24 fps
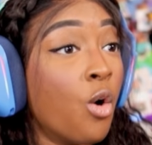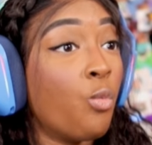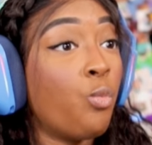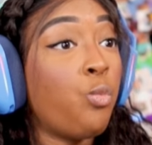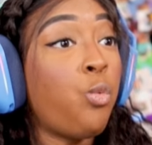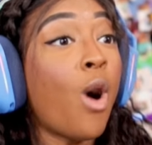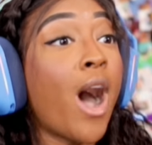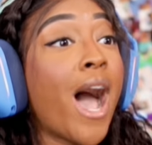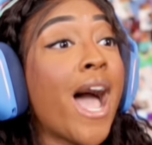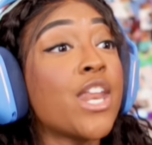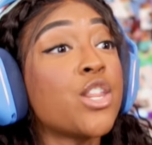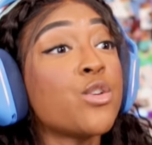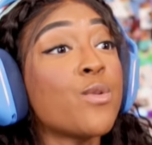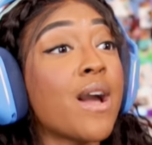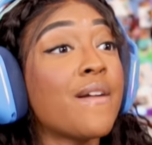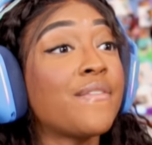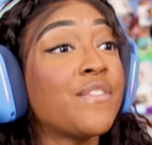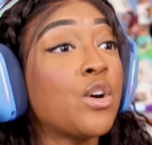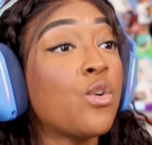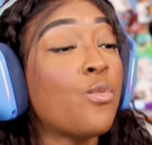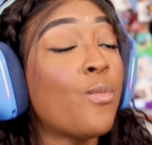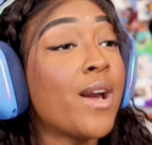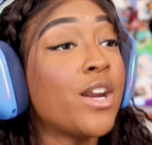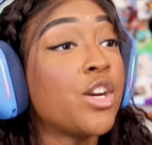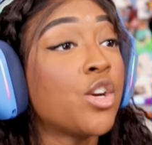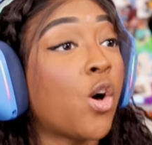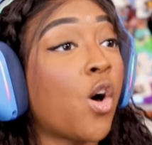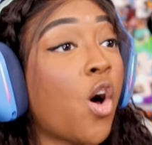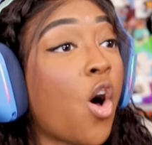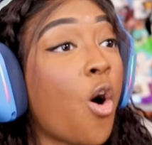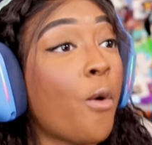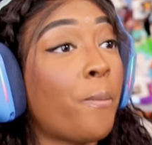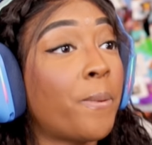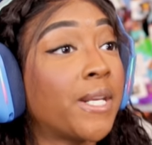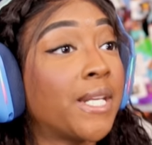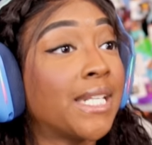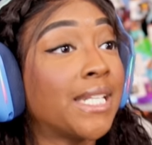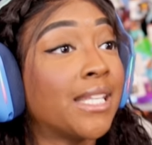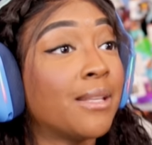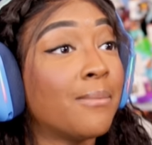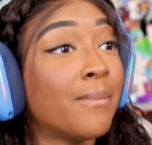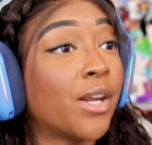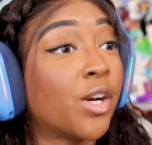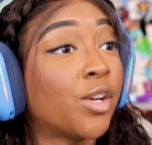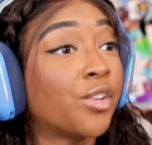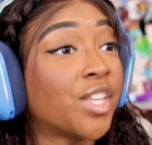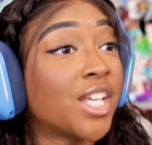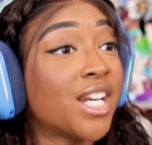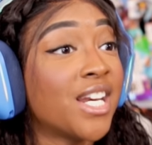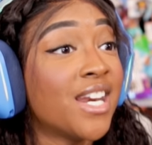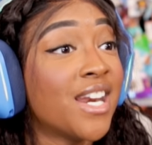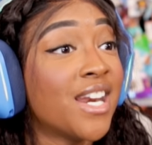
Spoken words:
Why do you have your window open in the middle of the